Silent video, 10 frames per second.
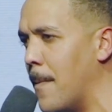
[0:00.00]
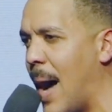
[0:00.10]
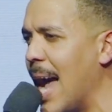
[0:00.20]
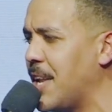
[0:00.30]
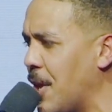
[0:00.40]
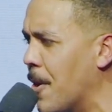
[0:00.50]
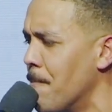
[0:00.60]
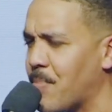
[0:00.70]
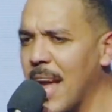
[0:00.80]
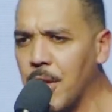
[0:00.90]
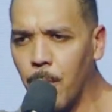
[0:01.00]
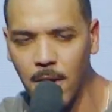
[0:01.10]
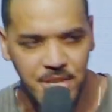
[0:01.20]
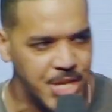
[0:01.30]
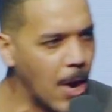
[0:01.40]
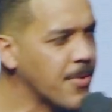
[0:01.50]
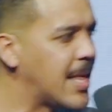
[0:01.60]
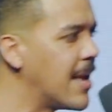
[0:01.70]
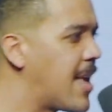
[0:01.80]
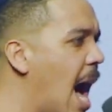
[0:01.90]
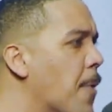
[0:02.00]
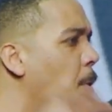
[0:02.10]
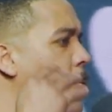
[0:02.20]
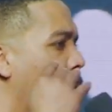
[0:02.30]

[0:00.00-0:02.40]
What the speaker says: remind you that you are chosen. God will